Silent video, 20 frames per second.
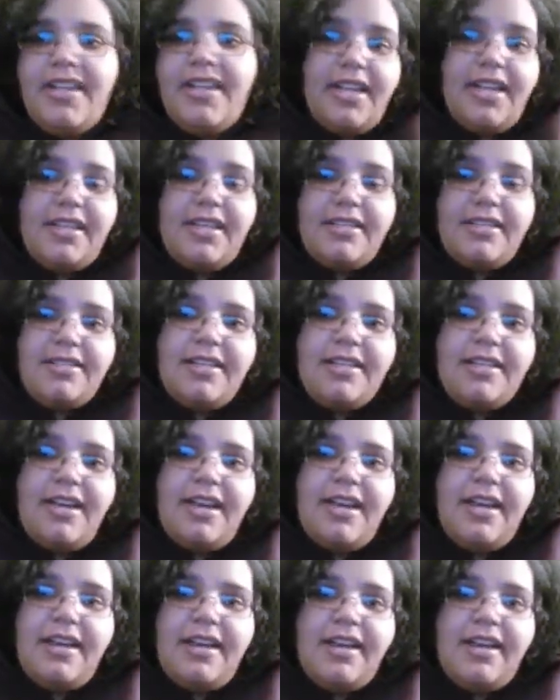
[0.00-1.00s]
And
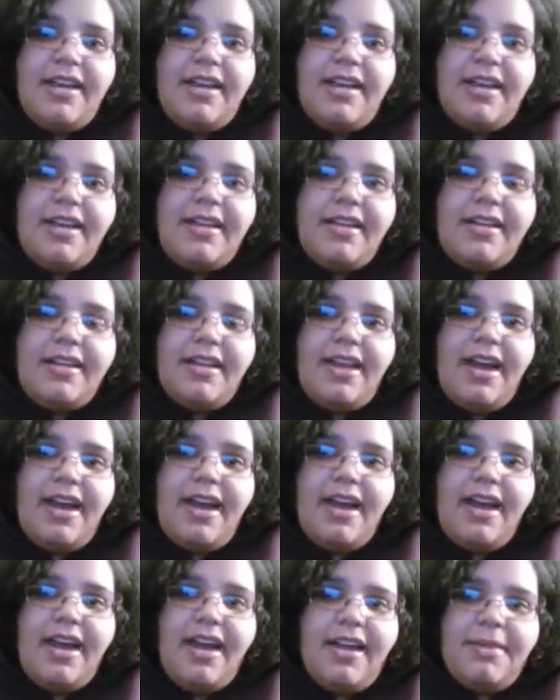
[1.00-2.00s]

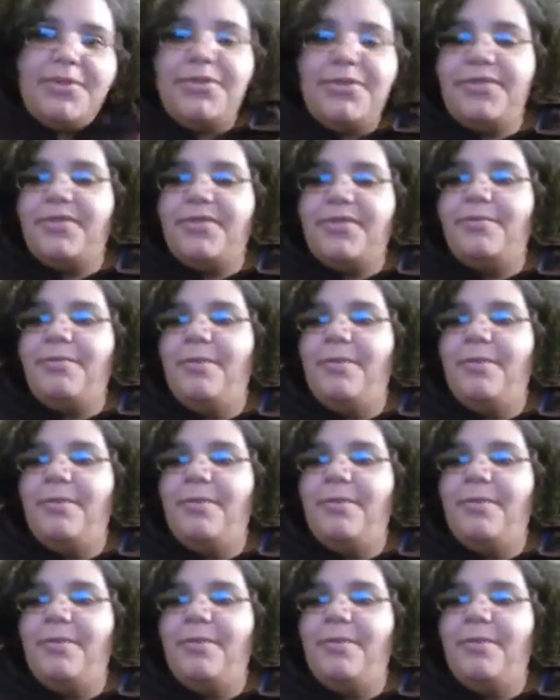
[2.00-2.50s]
I know some